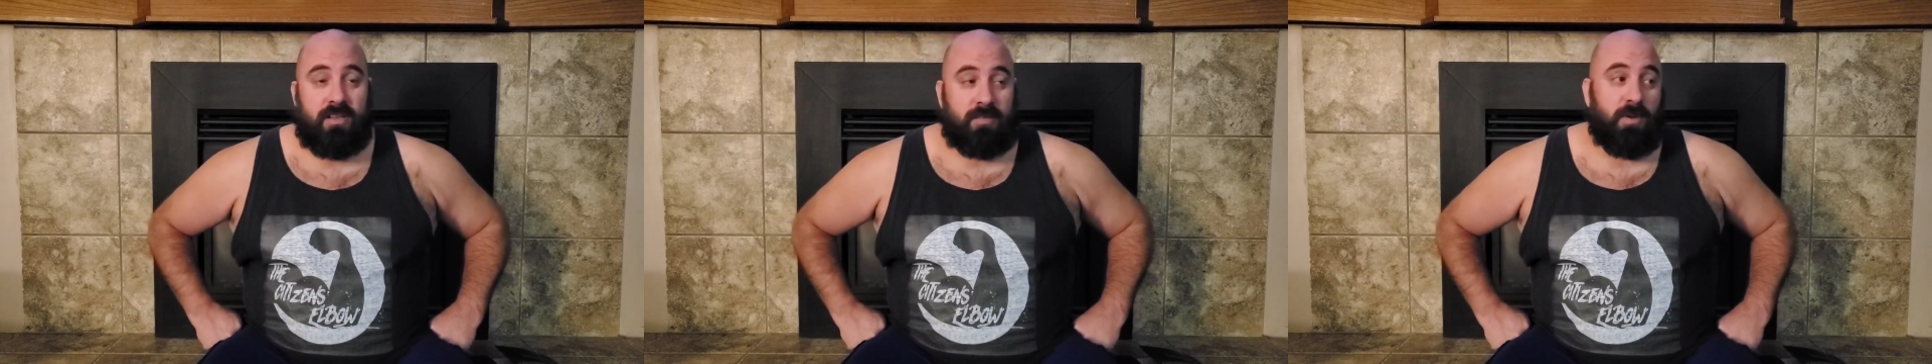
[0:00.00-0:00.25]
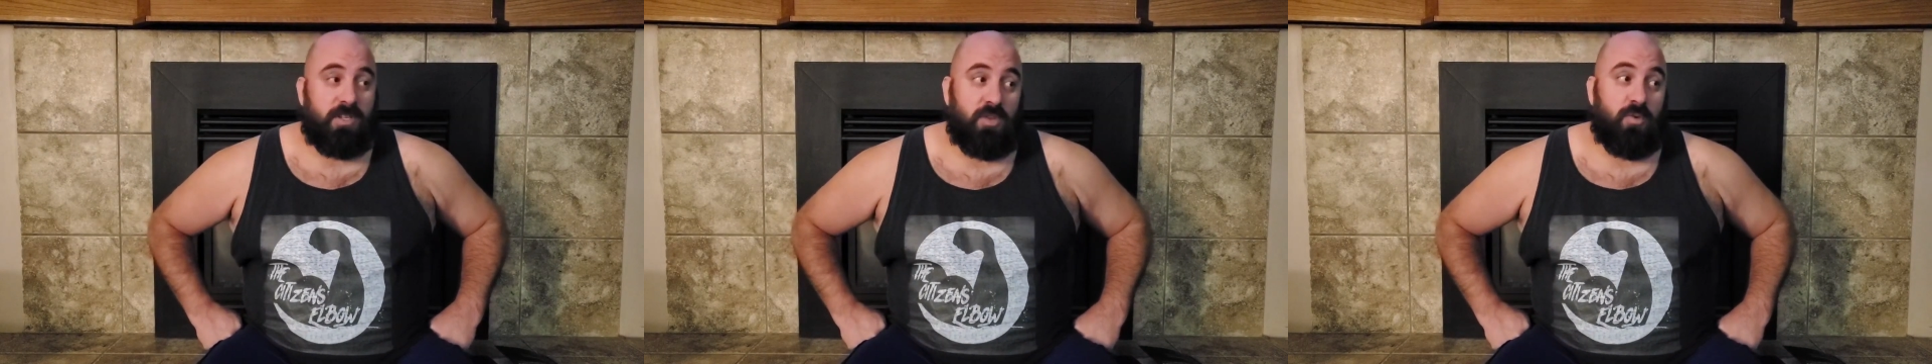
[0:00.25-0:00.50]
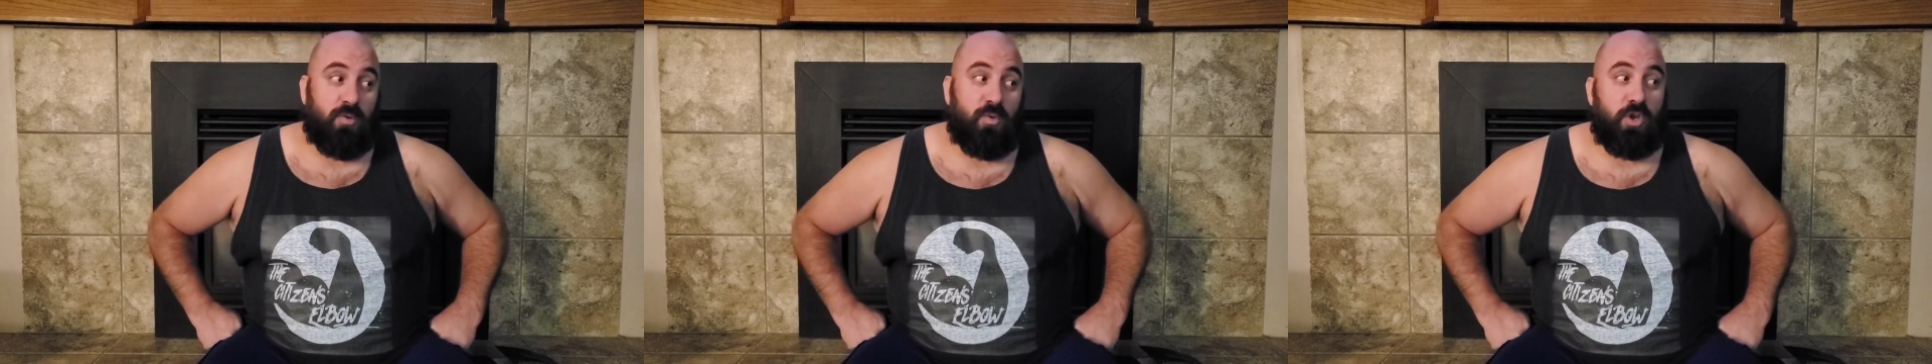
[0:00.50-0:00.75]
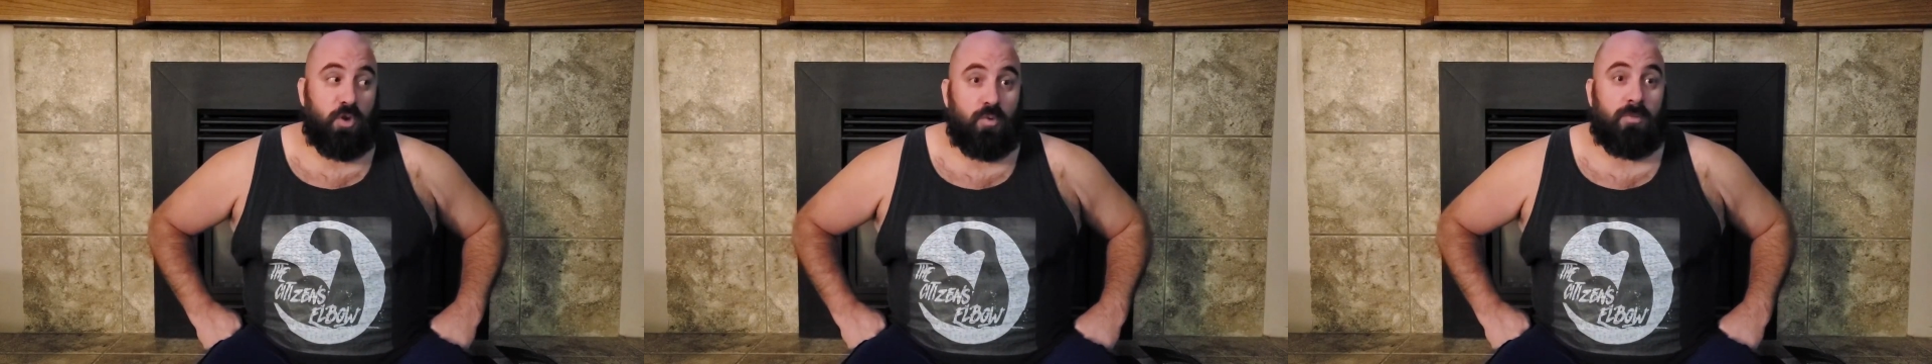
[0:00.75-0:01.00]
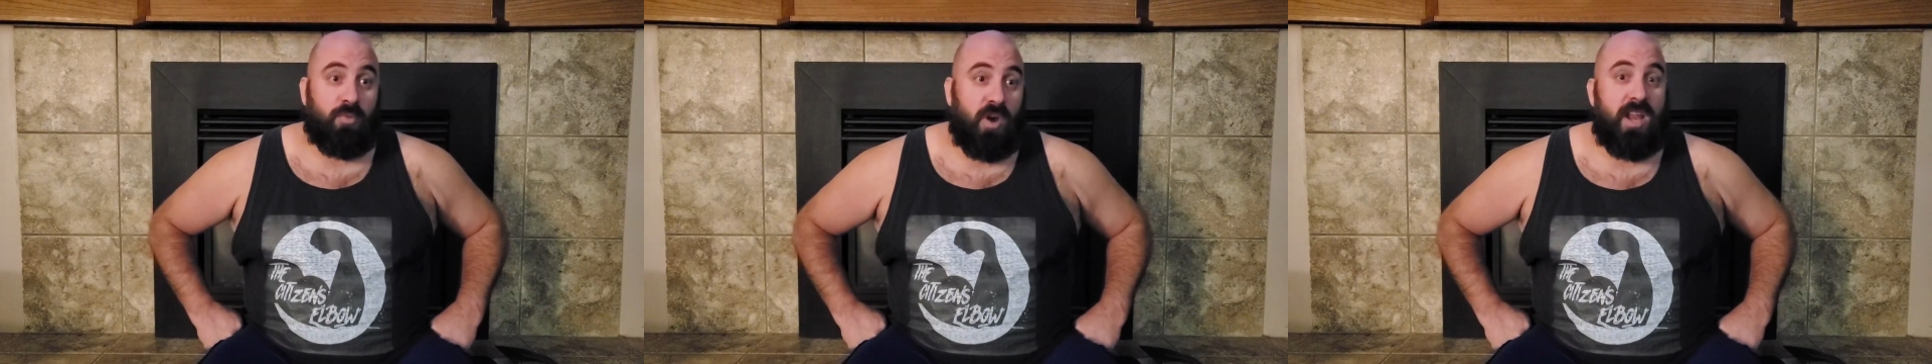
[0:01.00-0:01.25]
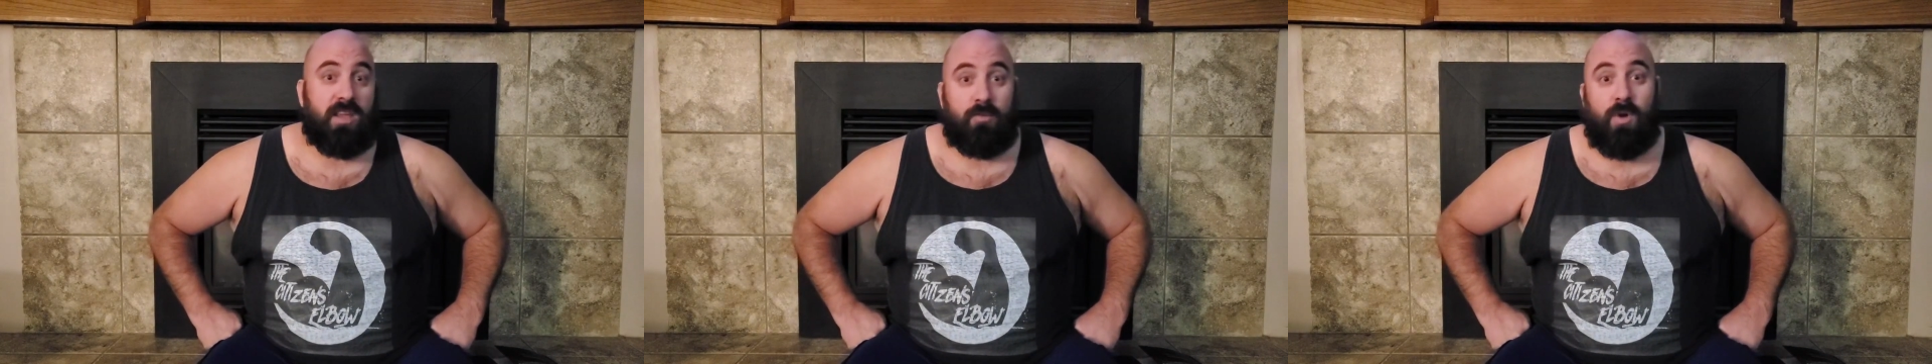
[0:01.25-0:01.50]
especially one when you were
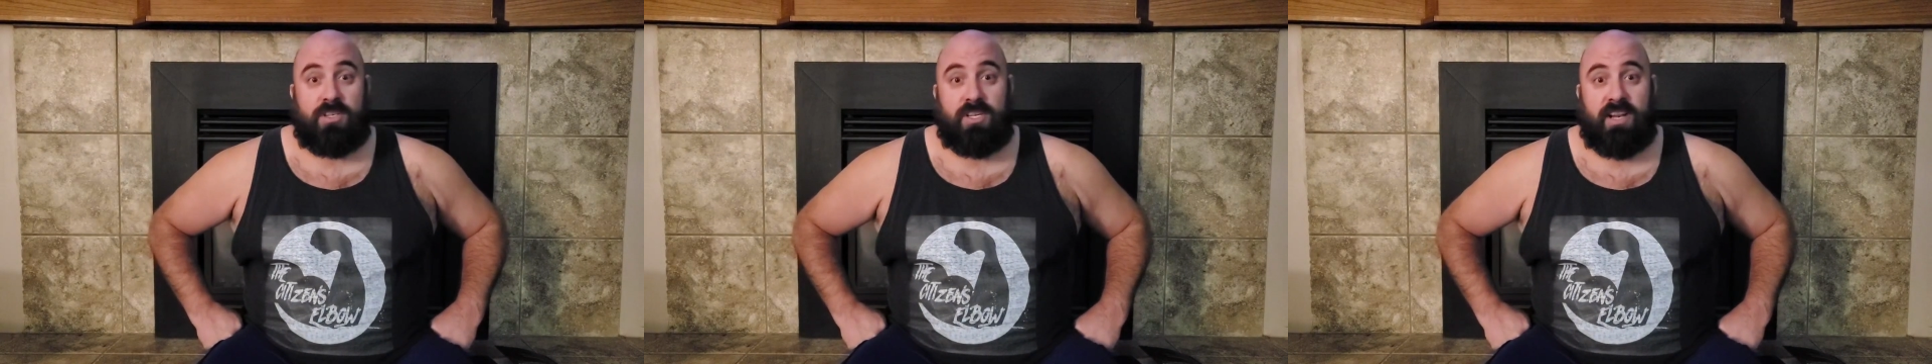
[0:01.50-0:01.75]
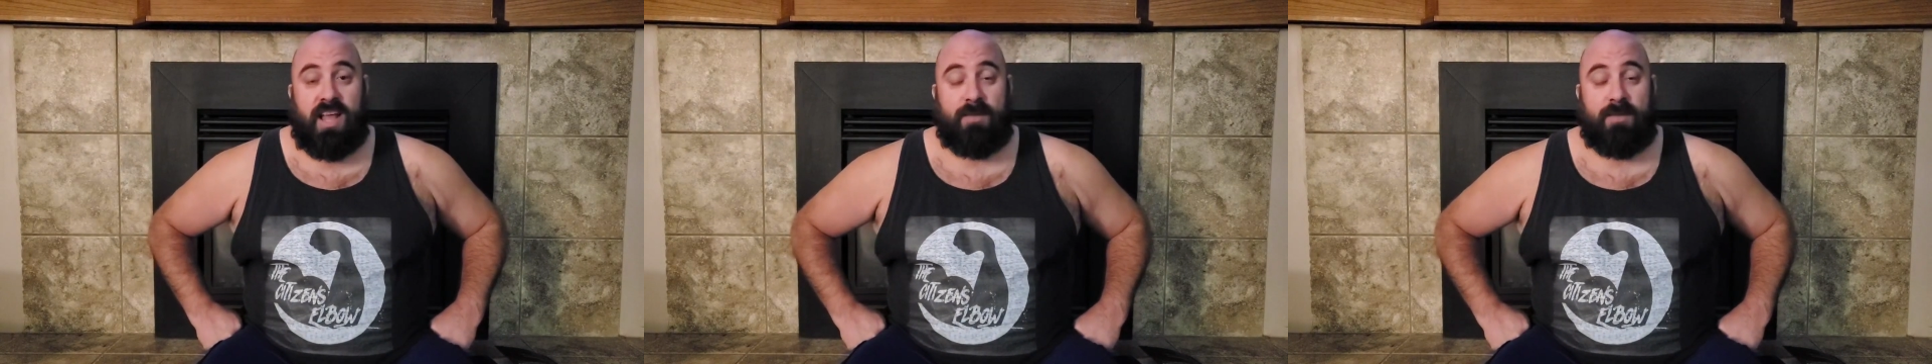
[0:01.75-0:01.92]
praying and watching